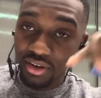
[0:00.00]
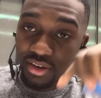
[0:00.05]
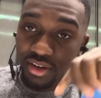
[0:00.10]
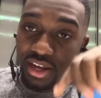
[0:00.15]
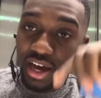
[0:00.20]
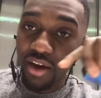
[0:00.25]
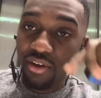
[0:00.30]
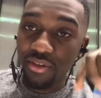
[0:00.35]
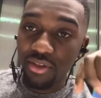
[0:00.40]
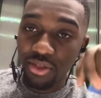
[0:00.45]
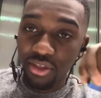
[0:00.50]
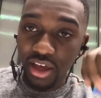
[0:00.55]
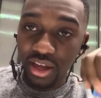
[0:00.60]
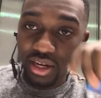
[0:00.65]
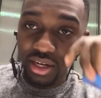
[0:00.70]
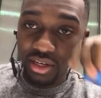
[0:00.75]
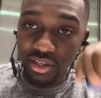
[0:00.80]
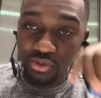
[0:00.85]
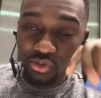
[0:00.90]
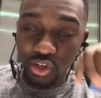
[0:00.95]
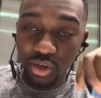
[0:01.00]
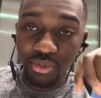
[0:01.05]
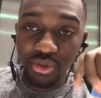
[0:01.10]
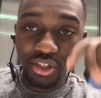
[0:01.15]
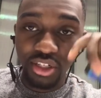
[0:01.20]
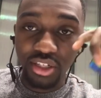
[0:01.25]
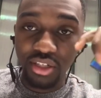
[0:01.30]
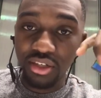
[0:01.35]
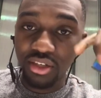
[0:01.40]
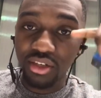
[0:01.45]
down there in the
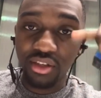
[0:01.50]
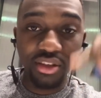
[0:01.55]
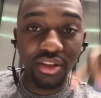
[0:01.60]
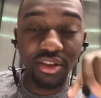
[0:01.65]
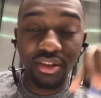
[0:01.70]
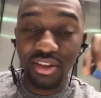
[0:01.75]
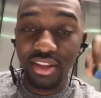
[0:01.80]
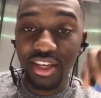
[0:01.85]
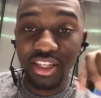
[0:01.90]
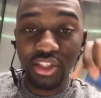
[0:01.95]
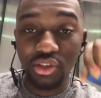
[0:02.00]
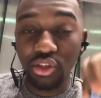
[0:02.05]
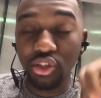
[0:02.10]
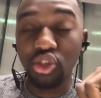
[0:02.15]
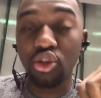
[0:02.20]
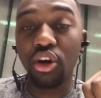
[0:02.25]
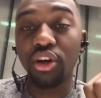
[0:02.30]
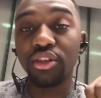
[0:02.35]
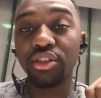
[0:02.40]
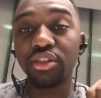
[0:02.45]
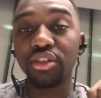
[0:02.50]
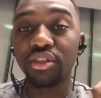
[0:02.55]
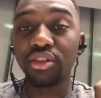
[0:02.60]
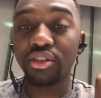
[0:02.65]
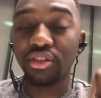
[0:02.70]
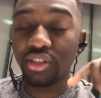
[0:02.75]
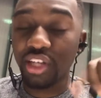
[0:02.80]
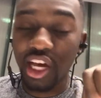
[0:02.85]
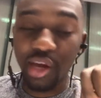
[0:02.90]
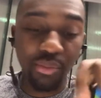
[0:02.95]
description, there's your chance.
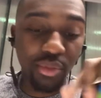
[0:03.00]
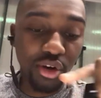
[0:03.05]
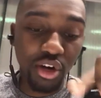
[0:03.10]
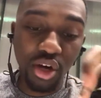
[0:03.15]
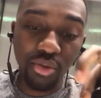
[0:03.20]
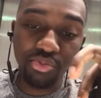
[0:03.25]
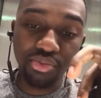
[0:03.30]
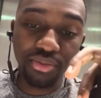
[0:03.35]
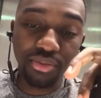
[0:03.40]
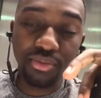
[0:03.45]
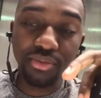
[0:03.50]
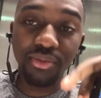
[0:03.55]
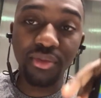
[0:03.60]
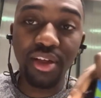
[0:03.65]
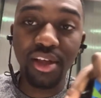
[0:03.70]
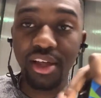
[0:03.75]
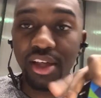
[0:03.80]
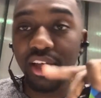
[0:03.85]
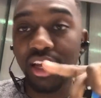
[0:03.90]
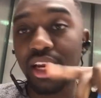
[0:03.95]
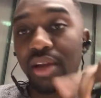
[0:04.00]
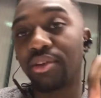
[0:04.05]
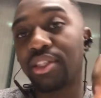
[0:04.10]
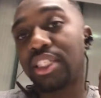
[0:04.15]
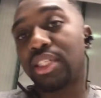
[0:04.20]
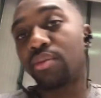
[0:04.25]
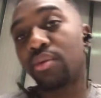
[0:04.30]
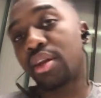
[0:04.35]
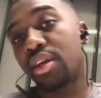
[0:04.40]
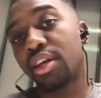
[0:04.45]
Type it up and I'll
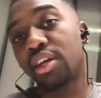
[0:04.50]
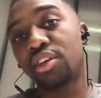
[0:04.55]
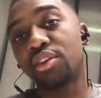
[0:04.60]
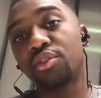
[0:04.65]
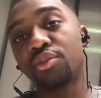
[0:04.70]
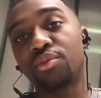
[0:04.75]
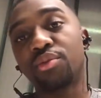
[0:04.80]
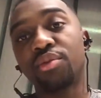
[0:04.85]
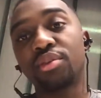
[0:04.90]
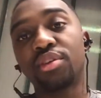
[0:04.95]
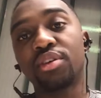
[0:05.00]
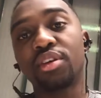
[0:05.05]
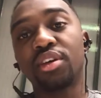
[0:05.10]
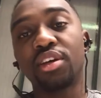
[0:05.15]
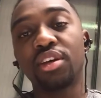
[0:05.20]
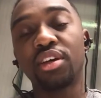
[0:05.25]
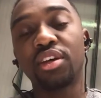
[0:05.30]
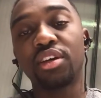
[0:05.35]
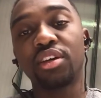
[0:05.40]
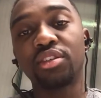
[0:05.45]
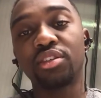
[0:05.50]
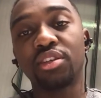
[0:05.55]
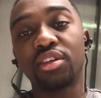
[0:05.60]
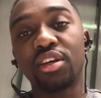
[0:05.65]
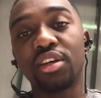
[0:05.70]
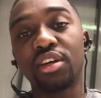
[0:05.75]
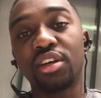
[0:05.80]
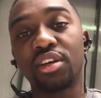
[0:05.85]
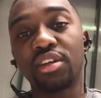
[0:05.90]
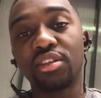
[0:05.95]
see what I can do. So
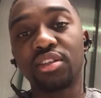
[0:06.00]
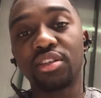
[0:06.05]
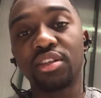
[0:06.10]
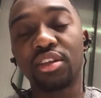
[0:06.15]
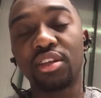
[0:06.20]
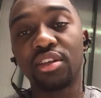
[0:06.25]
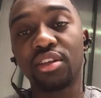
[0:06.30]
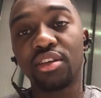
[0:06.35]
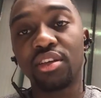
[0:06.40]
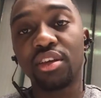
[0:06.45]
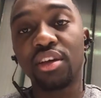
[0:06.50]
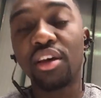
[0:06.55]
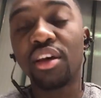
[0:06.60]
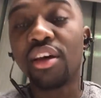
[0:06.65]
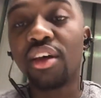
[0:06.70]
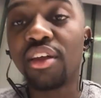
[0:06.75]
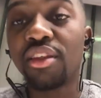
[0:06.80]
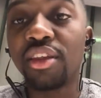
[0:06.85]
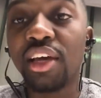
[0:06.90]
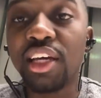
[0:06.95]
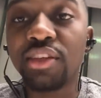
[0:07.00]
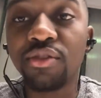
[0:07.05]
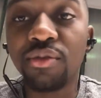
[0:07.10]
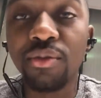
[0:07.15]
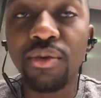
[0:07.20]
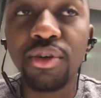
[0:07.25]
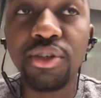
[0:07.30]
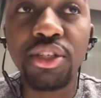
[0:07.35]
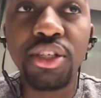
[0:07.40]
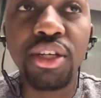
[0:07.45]
yeah guys, thanks for
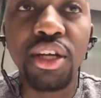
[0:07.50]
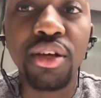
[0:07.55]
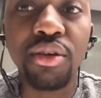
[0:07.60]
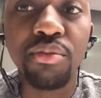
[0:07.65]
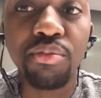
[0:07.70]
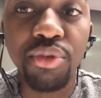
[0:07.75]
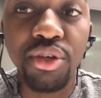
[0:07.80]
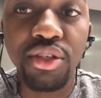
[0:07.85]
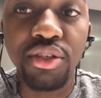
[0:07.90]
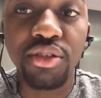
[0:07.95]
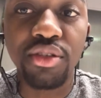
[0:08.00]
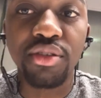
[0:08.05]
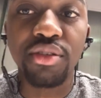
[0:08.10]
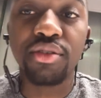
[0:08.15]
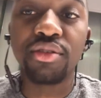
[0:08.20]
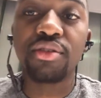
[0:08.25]
watching and peace.